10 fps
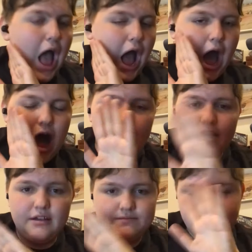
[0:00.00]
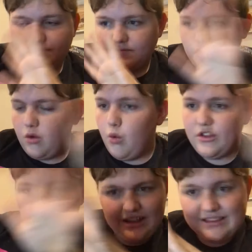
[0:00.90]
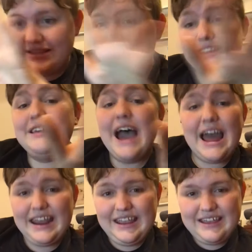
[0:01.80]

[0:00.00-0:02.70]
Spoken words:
I was ecstatic.